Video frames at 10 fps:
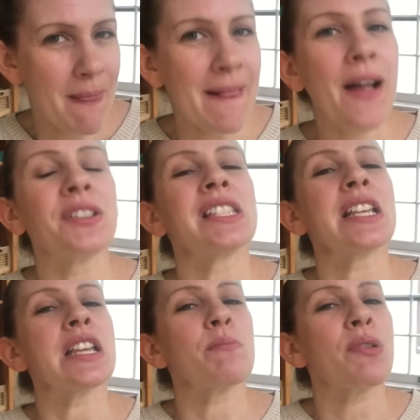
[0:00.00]
I was
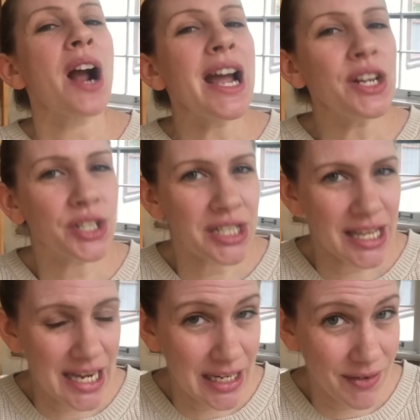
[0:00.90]
thinking prior to
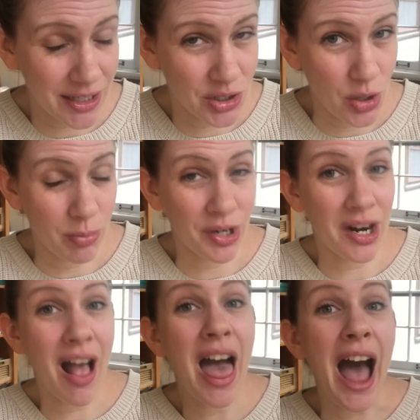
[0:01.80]
the end of
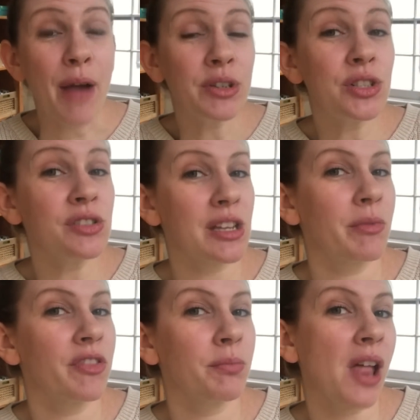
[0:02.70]
October, I would do some
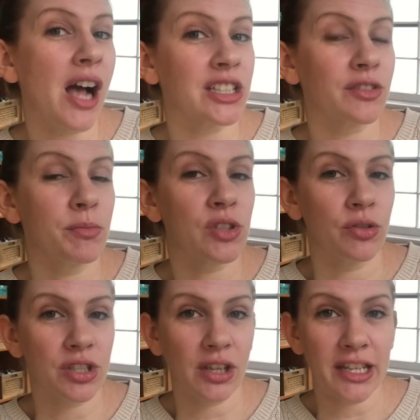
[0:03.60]
of the blocks from
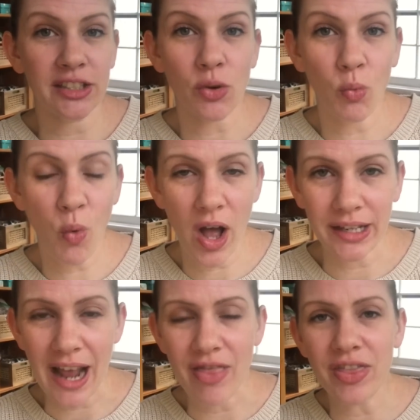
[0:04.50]
Sewcialites
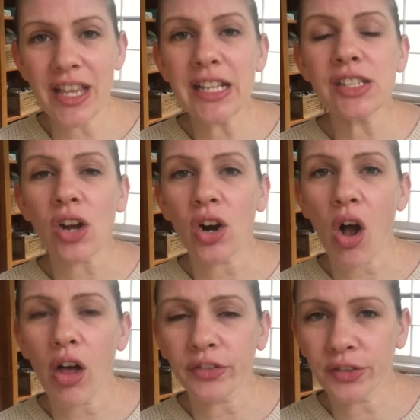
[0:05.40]
1, and these are
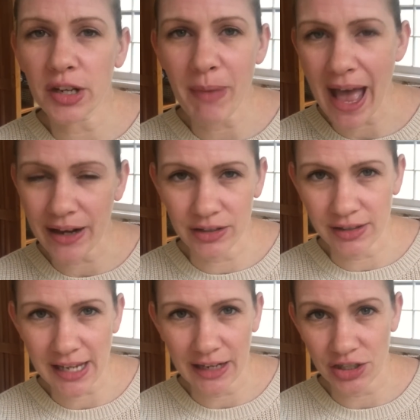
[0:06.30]
all free
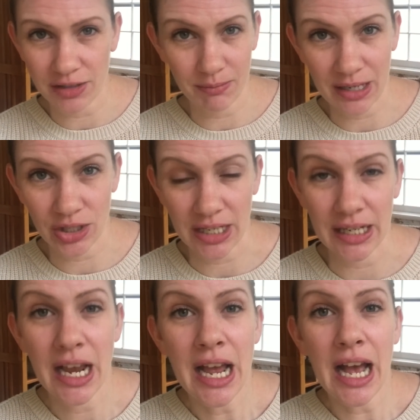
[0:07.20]
patterns, I should
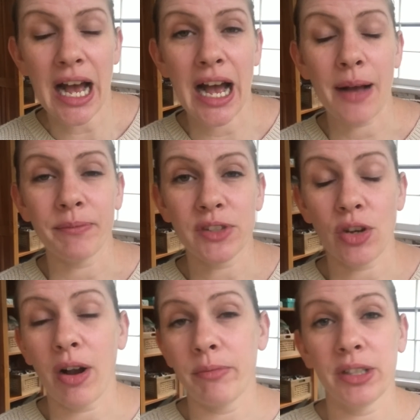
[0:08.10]
mention.
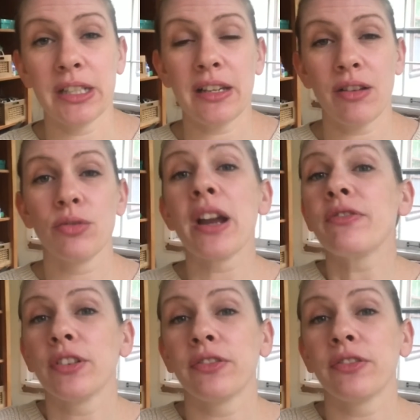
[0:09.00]
So I'm really grateful